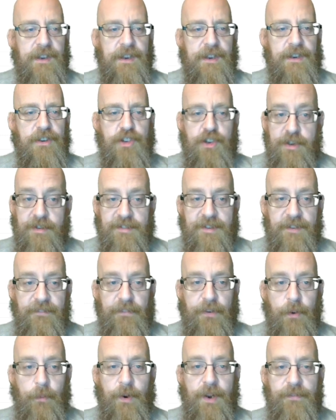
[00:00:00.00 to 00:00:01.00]
she is
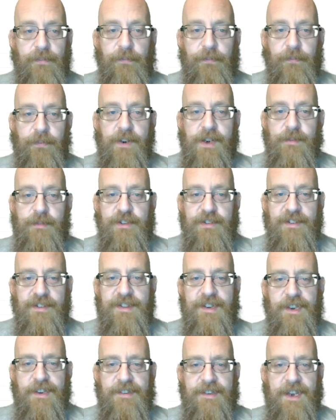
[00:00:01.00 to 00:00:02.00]
given away for free, which I
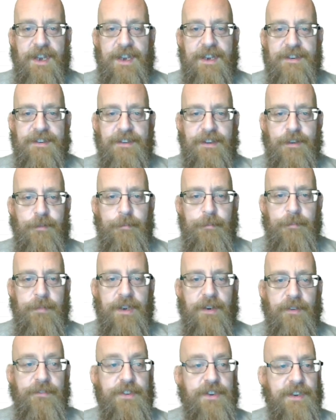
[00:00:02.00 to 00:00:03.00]
think is excellent.
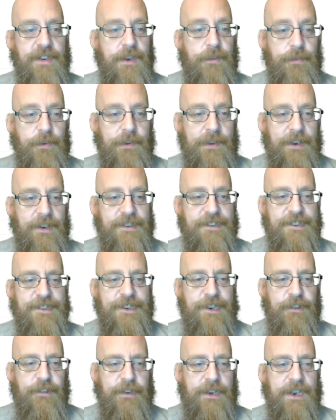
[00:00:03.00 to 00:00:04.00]
But obviously, if you'd like to
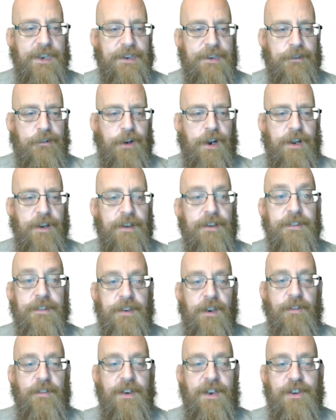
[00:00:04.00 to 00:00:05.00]
donate, there are
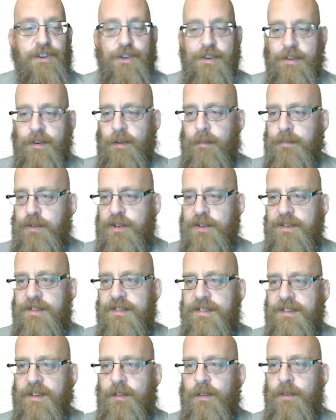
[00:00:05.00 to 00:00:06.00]
donation options.
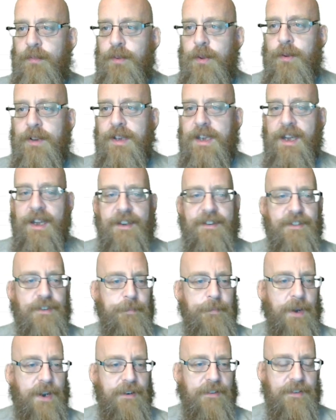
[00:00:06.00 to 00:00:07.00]
So if you can
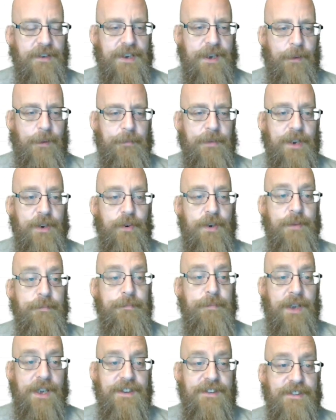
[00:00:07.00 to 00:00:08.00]
spare her a couple of quid,
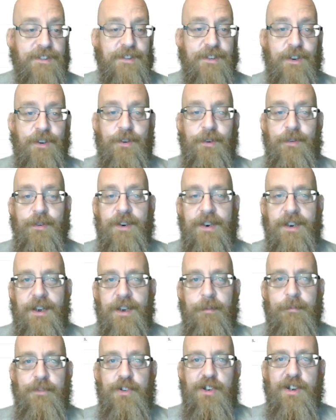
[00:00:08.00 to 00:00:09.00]
please do.
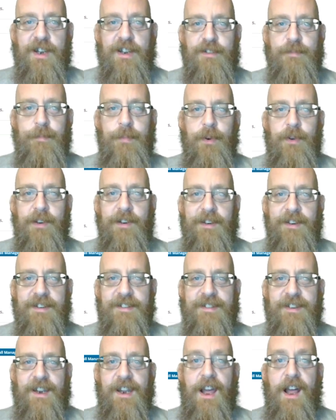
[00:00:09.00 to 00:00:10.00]
She has put, like I
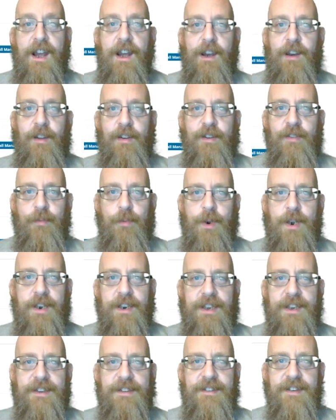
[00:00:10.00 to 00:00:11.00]
say, a lot of
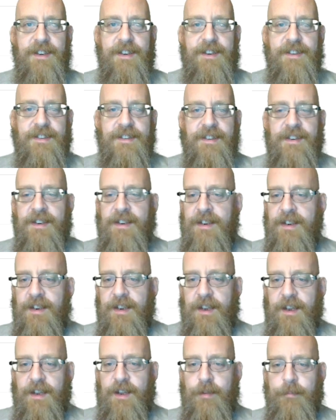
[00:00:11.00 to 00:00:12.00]
work into this.
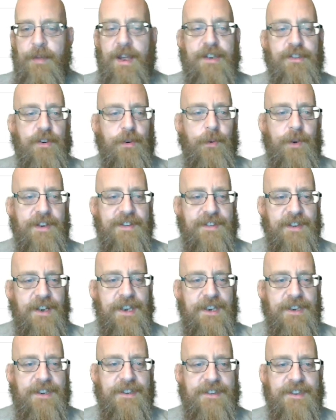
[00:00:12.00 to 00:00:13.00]
As always, the
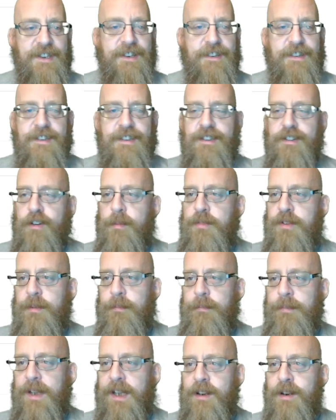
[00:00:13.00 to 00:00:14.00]
link is in the
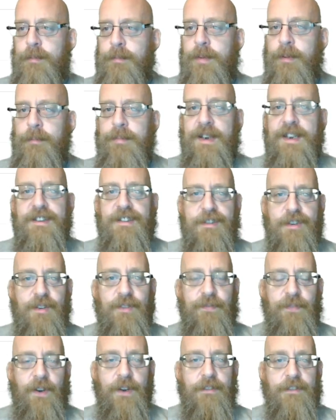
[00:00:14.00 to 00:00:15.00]
description below. But please do
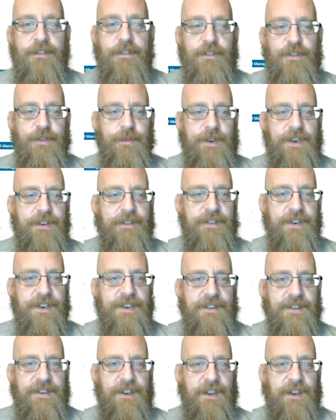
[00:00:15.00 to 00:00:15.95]
follow her on Twitter, and